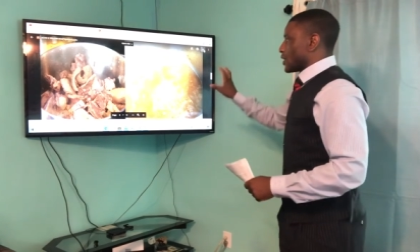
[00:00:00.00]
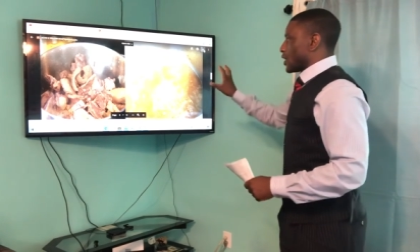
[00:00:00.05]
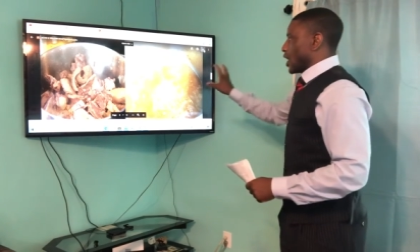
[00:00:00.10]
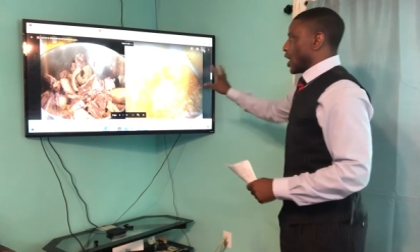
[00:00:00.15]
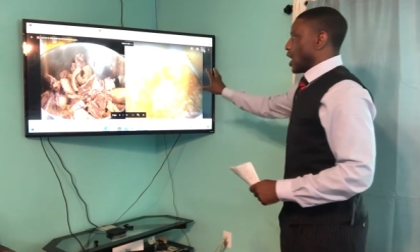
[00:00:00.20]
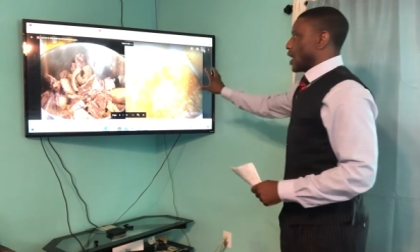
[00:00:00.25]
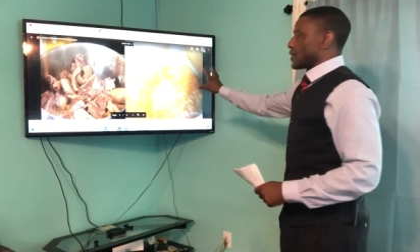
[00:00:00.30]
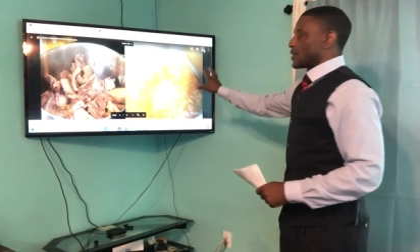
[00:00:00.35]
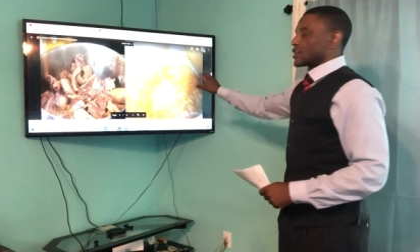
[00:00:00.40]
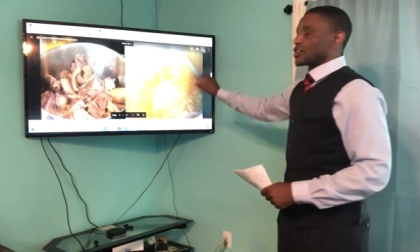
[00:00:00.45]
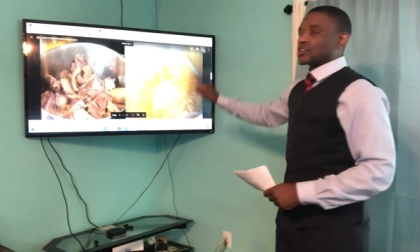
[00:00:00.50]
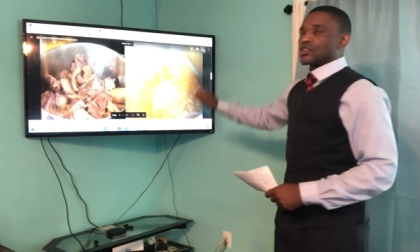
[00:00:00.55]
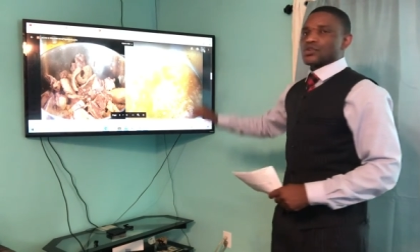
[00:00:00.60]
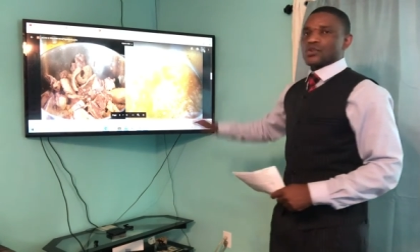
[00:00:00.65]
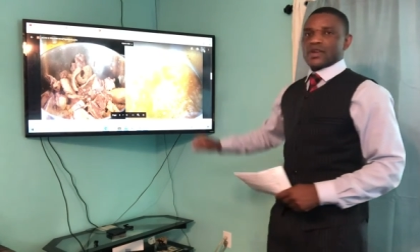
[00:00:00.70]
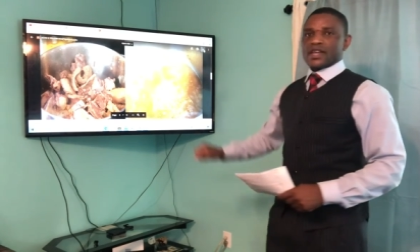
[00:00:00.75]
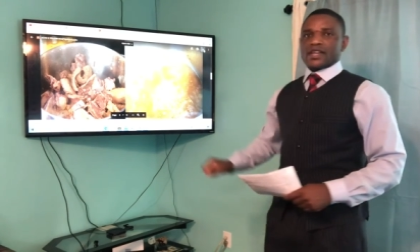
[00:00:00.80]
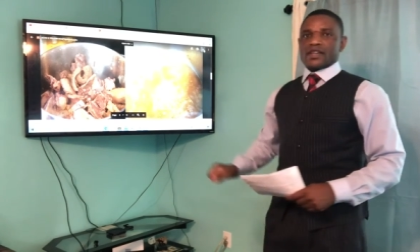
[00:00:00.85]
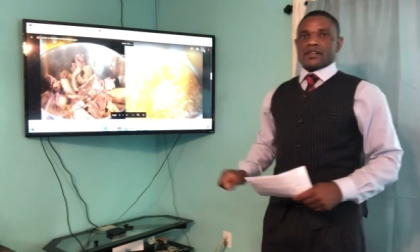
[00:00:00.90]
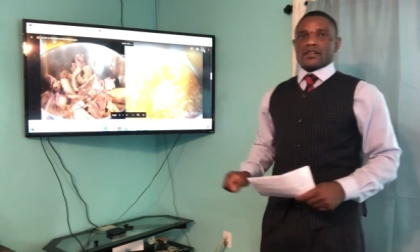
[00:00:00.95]
On the
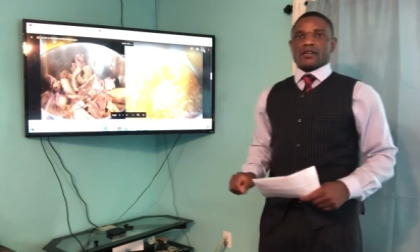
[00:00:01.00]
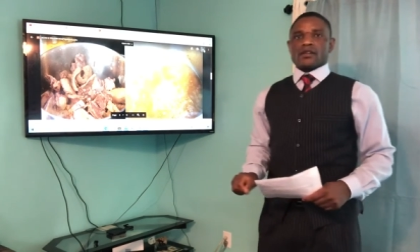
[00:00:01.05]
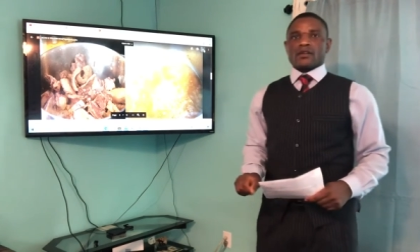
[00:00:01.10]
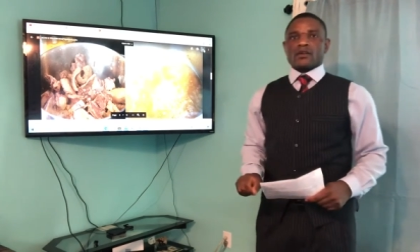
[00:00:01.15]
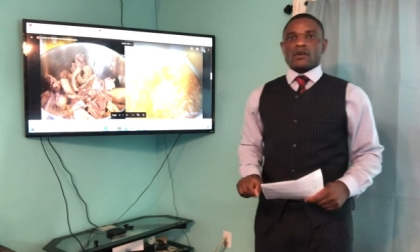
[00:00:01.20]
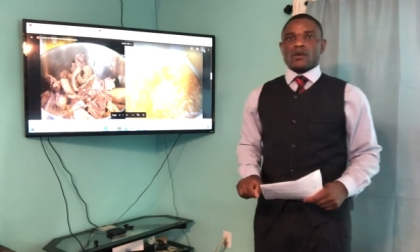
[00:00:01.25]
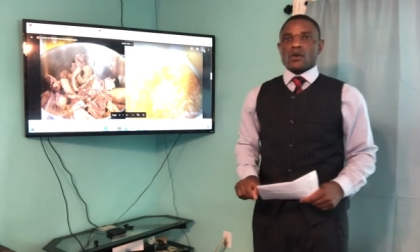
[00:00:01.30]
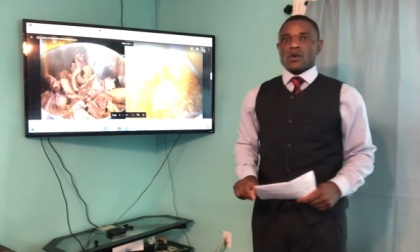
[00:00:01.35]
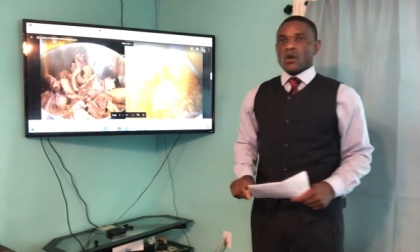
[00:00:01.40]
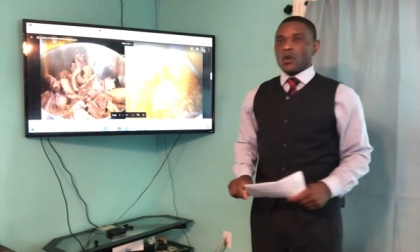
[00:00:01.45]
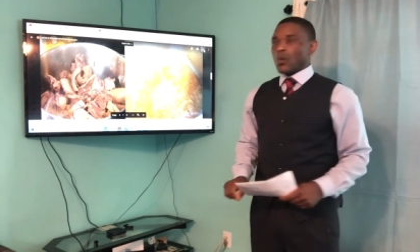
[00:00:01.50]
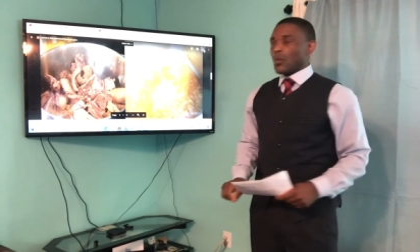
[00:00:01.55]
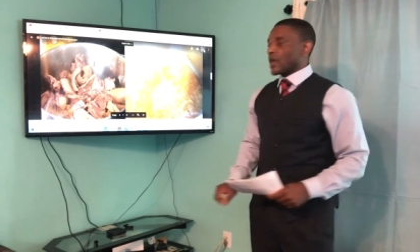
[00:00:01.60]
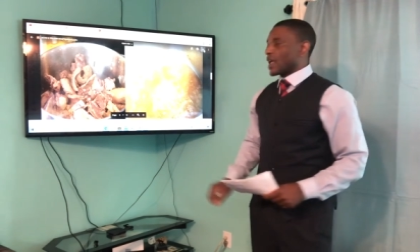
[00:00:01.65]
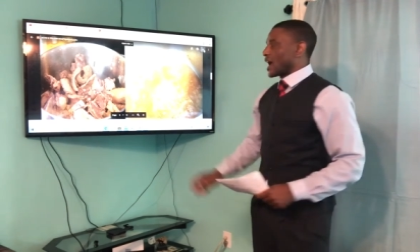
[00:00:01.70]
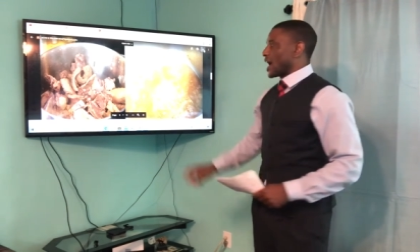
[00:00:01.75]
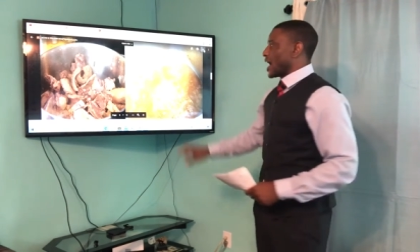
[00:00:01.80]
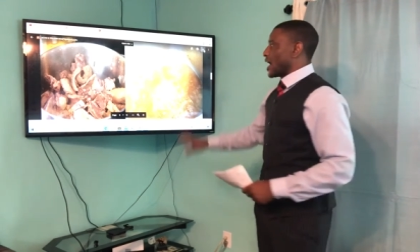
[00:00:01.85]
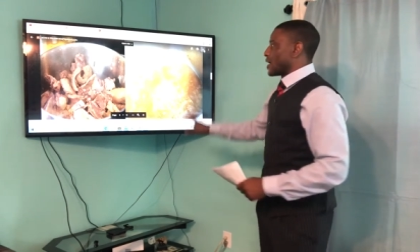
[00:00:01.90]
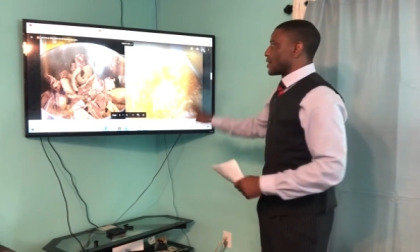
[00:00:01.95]
screen, we
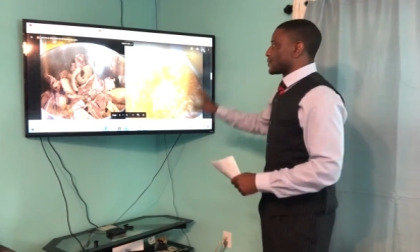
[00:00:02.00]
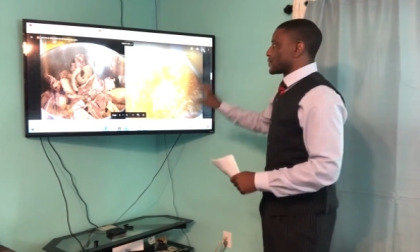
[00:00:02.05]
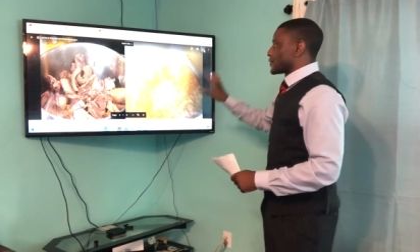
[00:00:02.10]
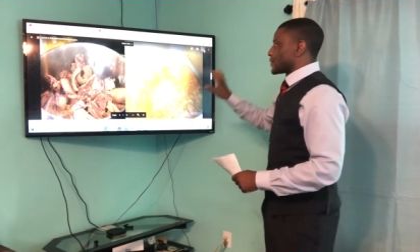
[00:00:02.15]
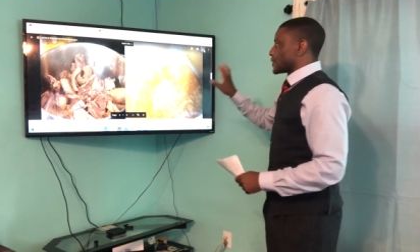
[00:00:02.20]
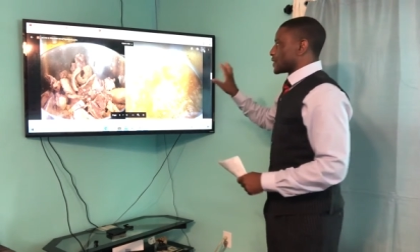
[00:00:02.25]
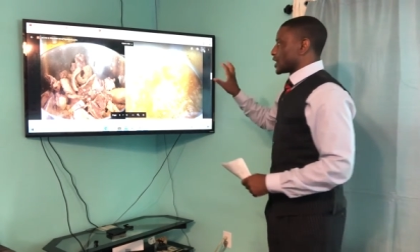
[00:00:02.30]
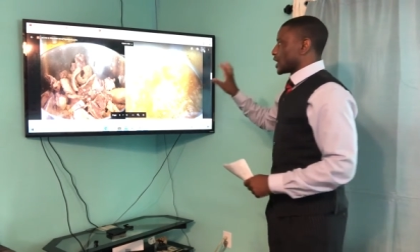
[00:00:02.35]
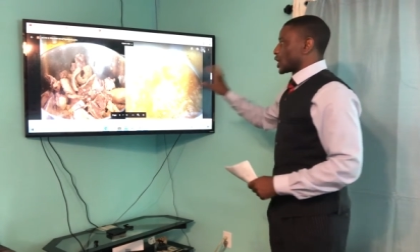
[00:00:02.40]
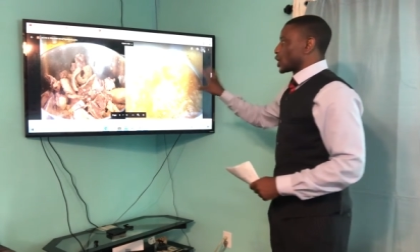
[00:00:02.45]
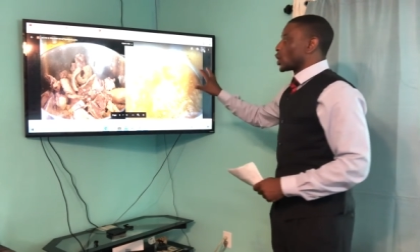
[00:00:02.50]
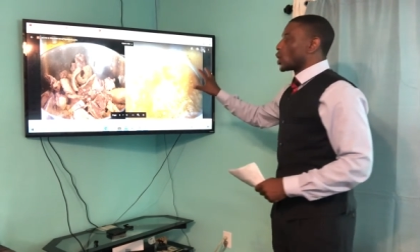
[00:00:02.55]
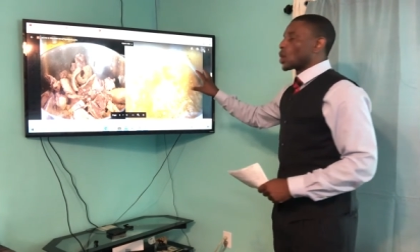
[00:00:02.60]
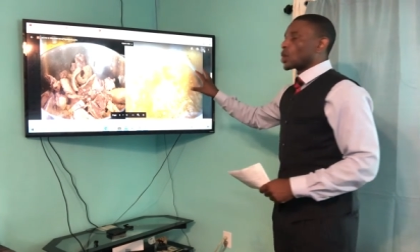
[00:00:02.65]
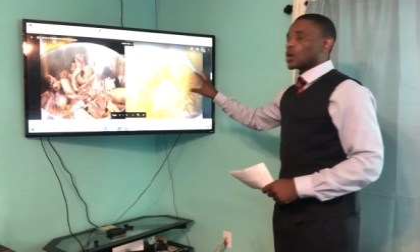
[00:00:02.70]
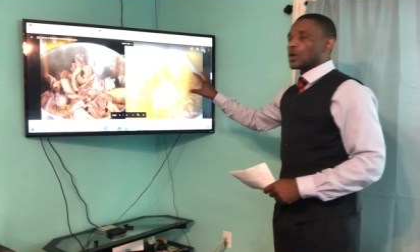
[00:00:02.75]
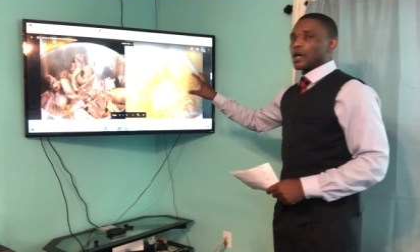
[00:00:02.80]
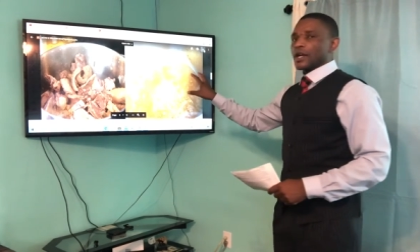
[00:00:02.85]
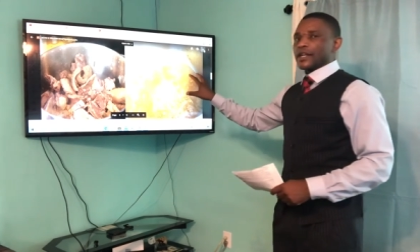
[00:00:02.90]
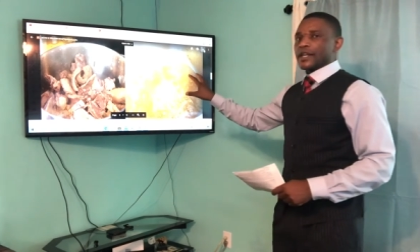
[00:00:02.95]
have
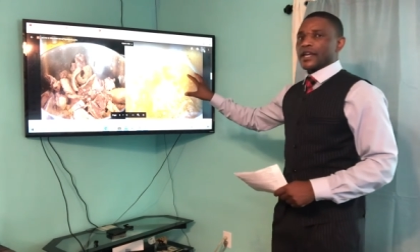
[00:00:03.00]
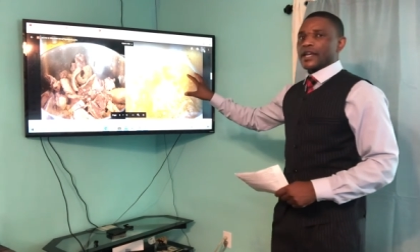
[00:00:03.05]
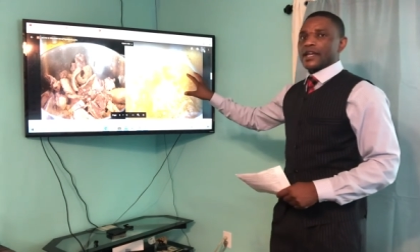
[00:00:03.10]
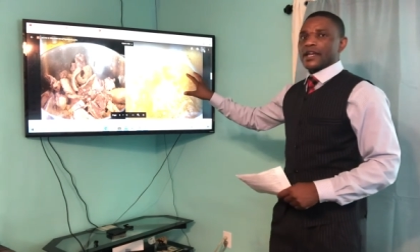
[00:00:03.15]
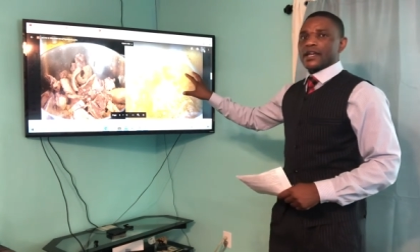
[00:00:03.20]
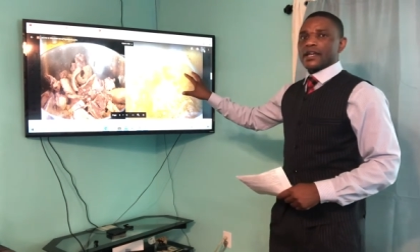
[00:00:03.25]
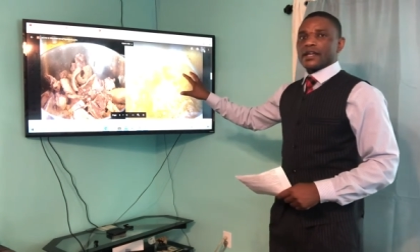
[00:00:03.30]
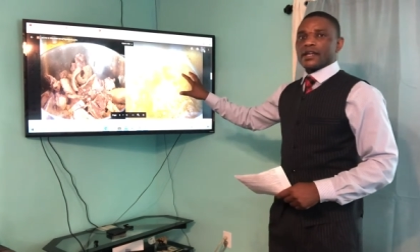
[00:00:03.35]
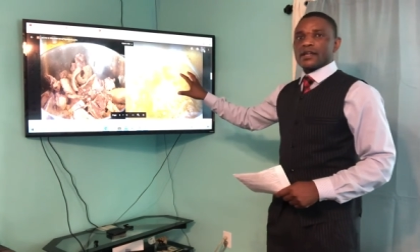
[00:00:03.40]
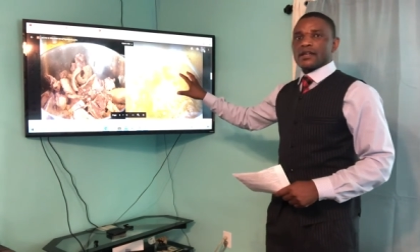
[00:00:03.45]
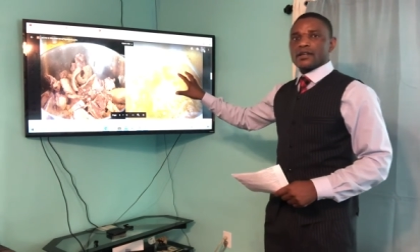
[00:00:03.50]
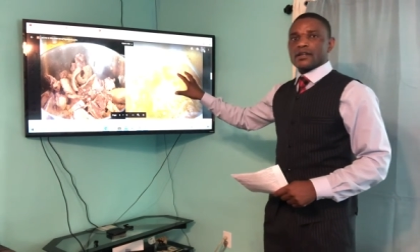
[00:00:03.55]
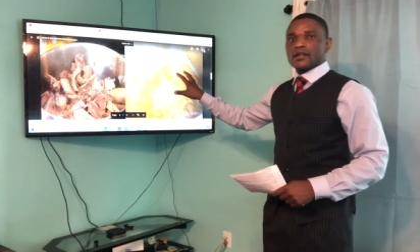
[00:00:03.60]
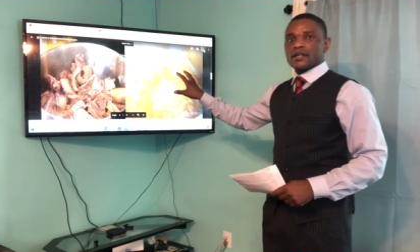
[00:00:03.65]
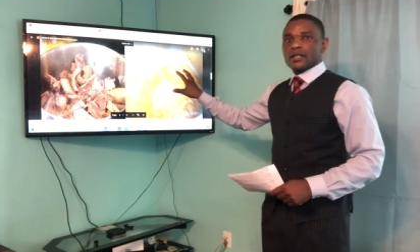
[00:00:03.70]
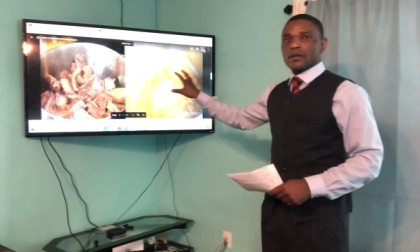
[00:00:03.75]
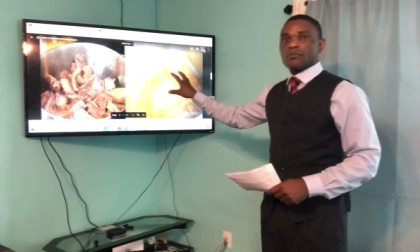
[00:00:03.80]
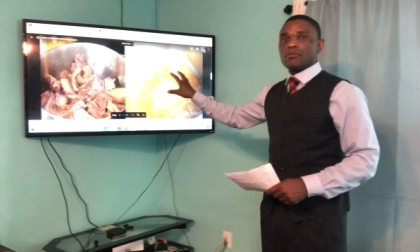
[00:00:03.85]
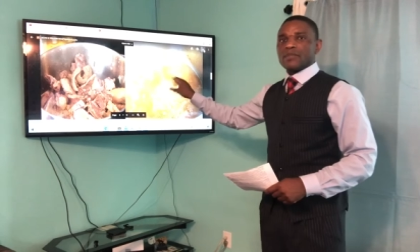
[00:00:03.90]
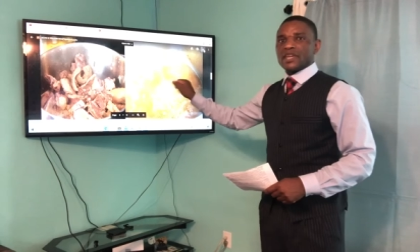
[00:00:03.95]

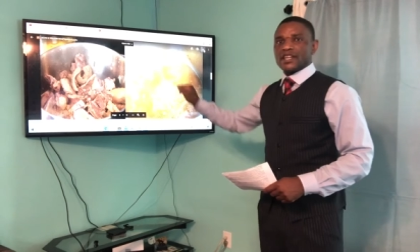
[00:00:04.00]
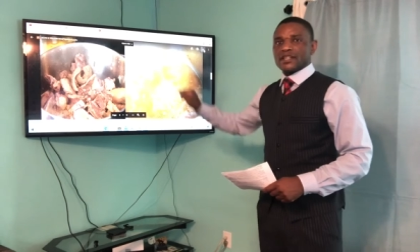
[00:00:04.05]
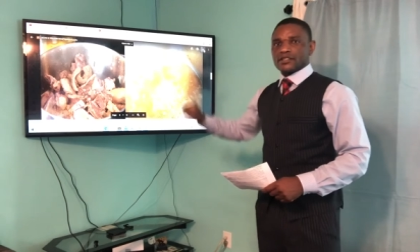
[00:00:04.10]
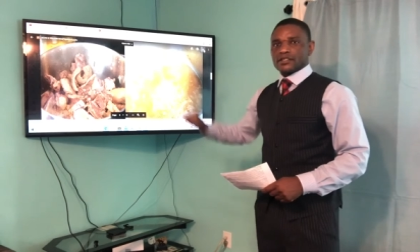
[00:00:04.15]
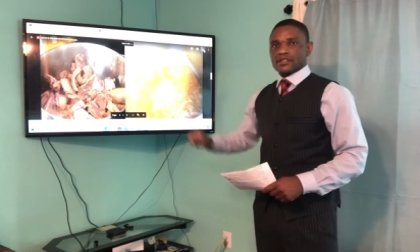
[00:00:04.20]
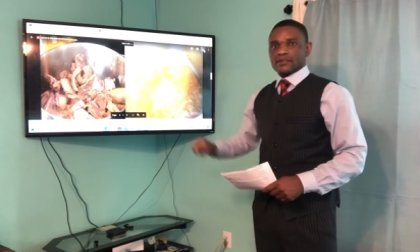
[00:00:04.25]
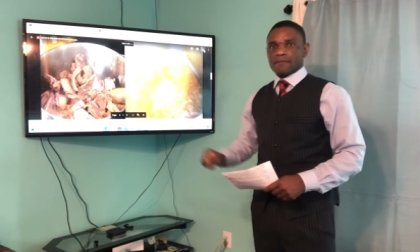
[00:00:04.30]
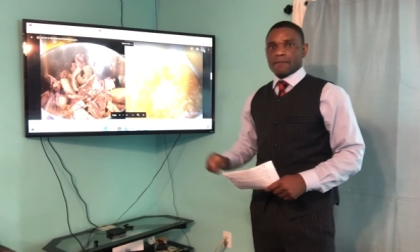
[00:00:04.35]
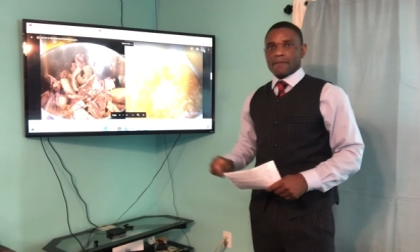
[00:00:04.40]
the meat.